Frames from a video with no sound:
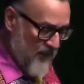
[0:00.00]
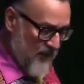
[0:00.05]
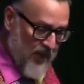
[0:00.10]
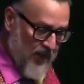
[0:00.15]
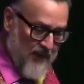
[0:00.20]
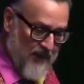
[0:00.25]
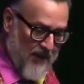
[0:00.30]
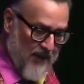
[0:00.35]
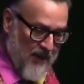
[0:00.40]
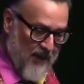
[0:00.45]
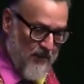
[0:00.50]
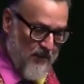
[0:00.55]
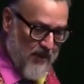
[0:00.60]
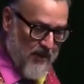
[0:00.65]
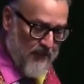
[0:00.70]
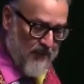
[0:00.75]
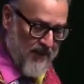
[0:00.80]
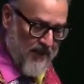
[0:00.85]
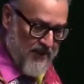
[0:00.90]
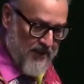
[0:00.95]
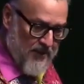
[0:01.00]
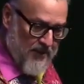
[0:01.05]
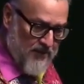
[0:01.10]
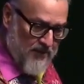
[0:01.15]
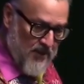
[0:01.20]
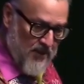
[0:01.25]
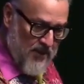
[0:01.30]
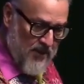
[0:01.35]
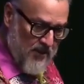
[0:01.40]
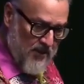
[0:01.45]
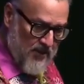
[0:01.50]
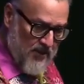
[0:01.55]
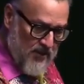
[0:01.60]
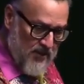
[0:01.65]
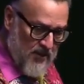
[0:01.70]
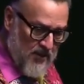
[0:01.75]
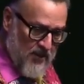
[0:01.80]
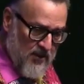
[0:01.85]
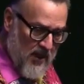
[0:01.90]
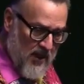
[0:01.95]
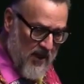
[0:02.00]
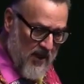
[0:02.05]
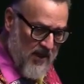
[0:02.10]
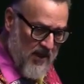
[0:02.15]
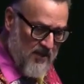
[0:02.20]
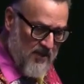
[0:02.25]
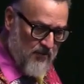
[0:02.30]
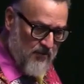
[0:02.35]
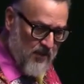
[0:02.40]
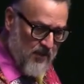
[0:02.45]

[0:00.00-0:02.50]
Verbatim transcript: Wait, wait, wait. What are we going to do? Huh?